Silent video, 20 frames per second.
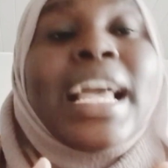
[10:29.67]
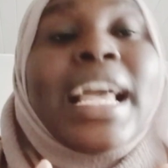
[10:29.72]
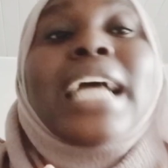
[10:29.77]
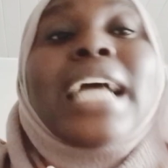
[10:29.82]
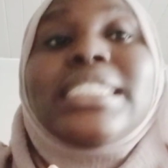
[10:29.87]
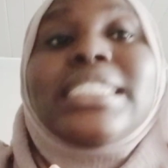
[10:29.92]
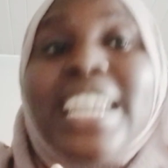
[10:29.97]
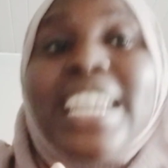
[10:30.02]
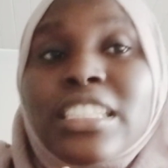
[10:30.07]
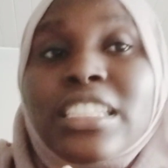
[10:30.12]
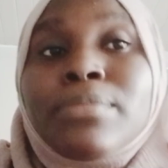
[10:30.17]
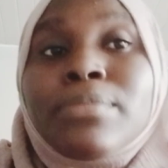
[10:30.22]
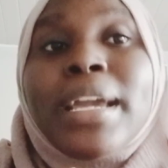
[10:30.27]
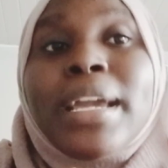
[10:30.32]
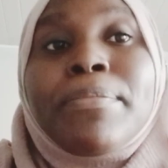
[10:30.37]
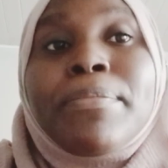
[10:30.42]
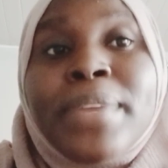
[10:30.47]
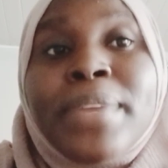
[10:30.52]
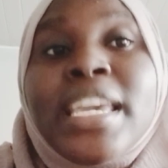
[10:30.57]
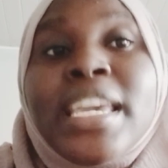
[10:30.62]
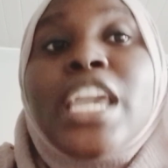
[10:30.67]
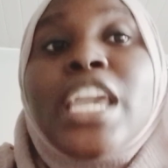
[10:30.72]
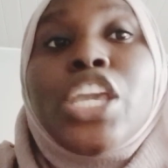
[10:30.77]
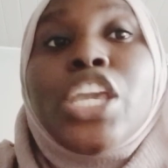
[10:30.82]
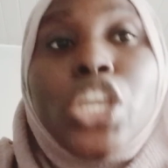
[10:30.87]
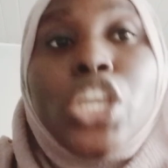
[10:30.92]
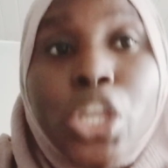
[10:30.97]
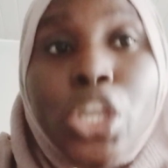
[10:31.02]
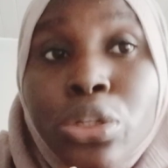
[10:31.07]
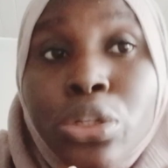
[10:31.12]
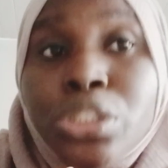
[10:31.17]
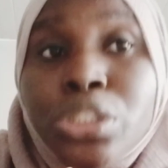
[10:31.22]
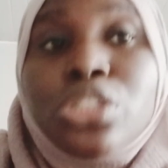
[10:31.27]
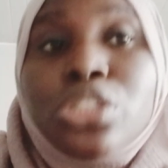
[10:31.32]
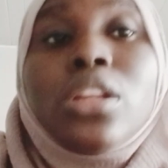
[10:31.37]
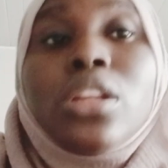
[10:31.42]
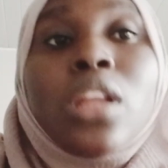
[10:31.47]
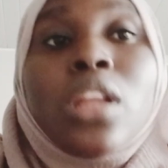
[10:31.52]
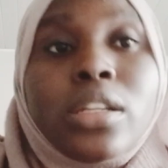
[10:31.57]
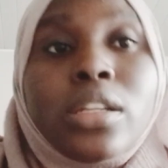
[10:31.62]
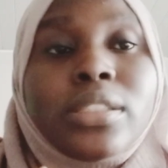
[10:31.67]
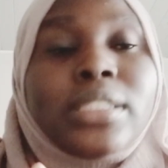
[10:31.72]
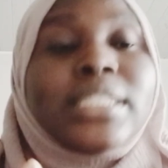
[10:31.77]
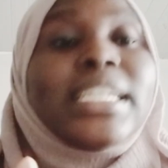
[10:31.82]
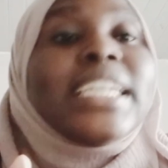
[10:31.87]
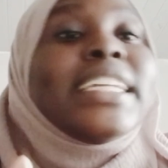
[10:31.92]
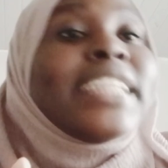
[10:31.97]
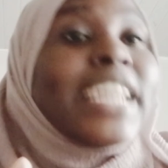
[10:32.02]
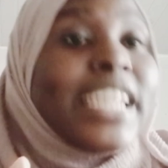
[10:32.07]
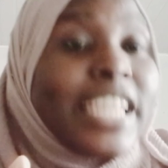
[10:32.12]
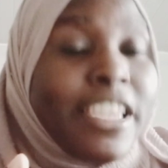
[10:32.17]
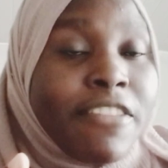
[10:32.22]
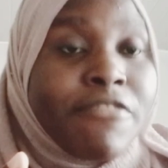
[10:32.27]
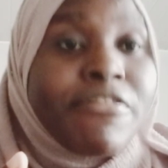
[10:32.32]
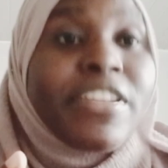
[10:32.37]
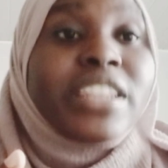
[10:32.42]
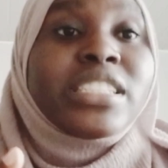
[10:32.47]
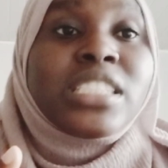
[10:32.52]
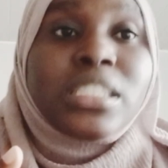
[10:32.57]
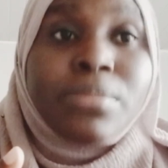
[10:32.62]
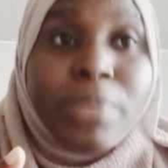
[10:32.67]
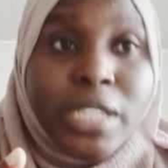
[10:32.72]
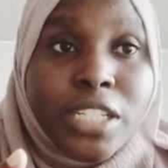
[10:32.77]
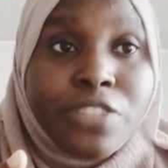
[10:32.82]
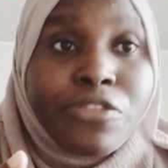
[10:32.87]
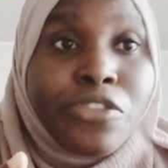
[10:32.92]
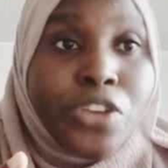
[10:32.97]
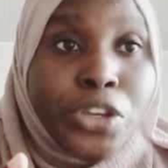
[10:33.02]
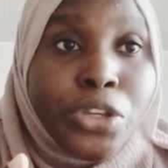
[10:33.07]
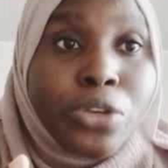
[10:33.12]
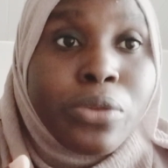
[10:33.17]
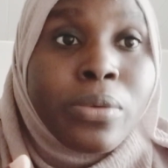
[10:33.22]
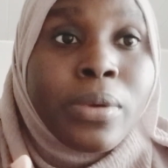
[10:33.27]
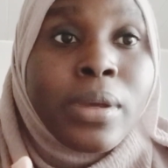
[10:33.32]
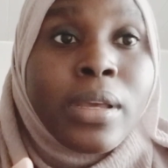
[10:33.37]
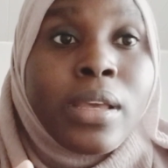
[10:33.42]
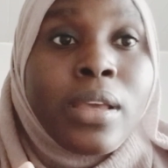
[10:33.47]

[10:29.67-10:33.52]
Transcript: and that might be a huge loss in an investment for you.